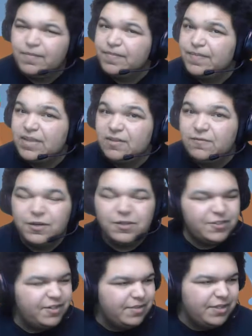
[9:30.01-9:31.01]

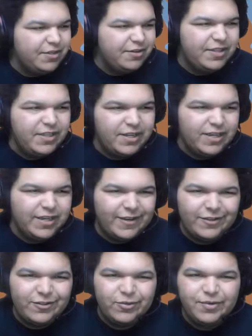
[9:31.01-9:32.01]
first gym leader in the uh,
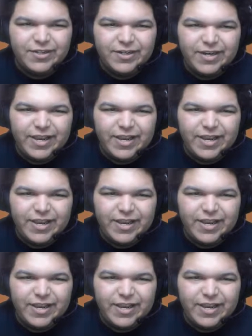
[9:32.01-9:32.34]
Kanto region.